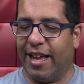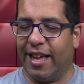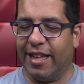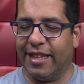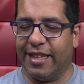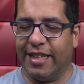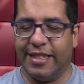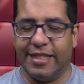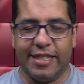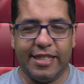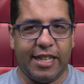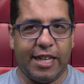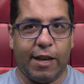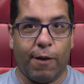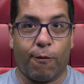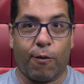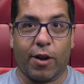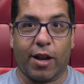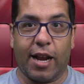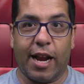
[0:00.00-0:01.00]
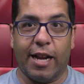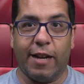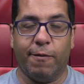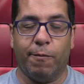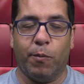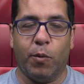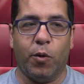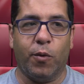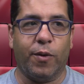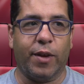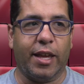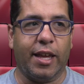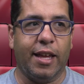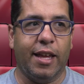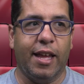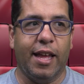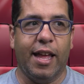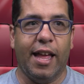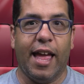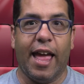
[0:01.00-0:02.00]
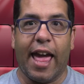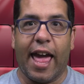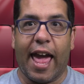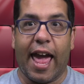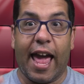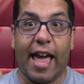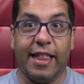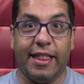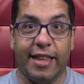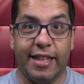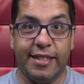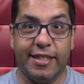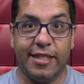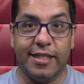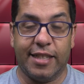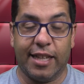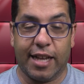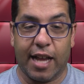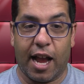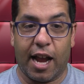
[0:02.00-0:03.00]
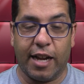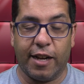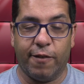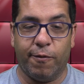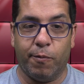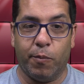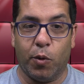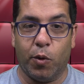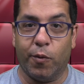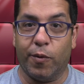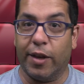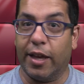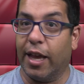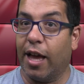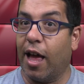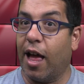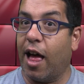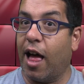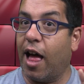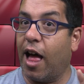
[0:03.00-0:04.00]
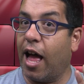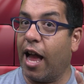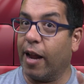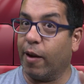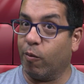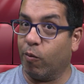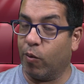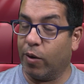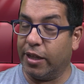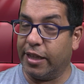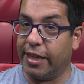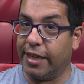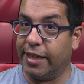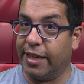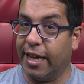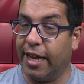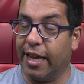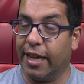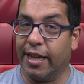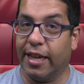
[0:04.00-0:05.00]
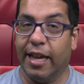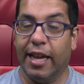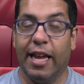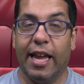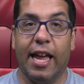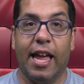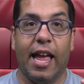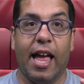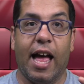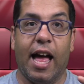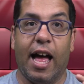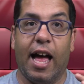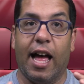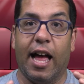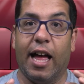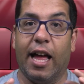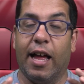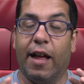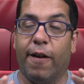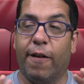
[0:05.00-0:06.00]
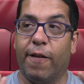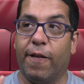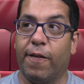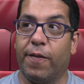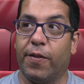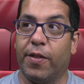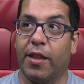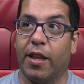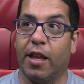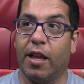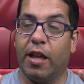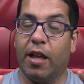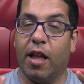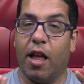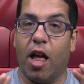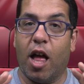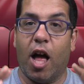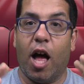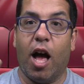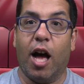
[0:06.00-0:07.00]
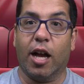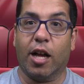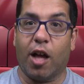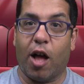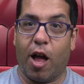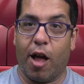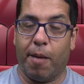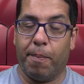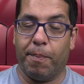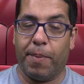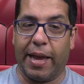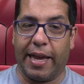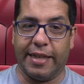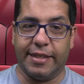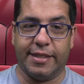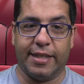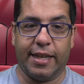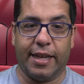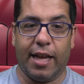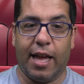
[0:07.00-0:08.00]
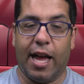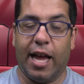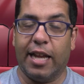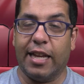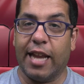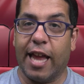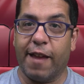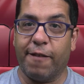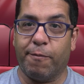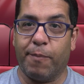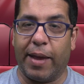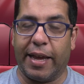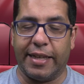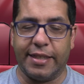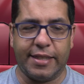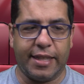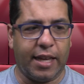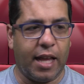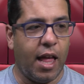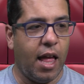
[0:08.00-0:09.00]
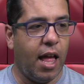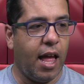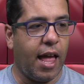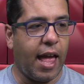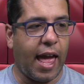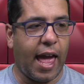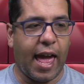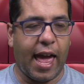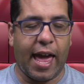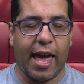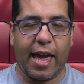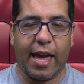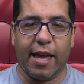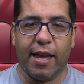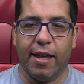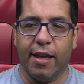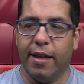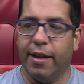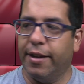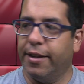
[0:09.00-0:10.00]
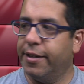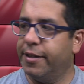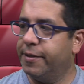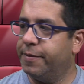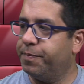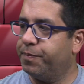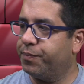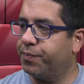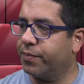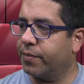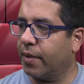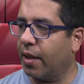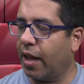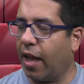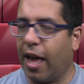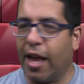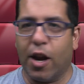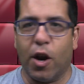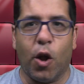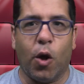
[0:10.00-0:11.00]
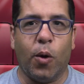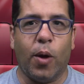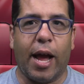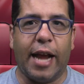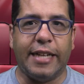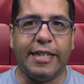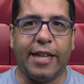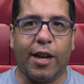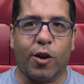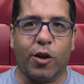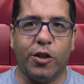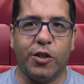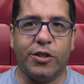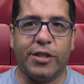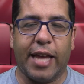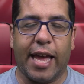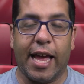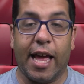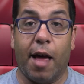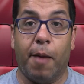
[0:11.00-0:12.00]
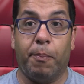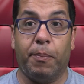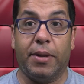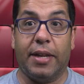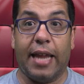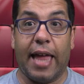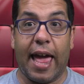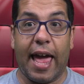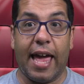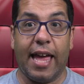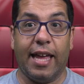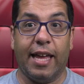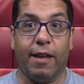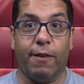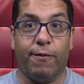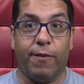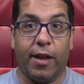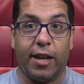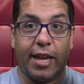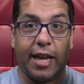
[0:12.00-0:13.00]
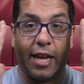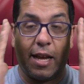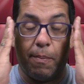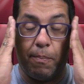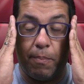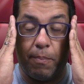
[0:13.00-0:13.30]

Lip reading: this is a different kind of movie. And this is the kind of movie I really dig. A calm pacing, a life pacing, I don't know, I dare you say a play. It felt like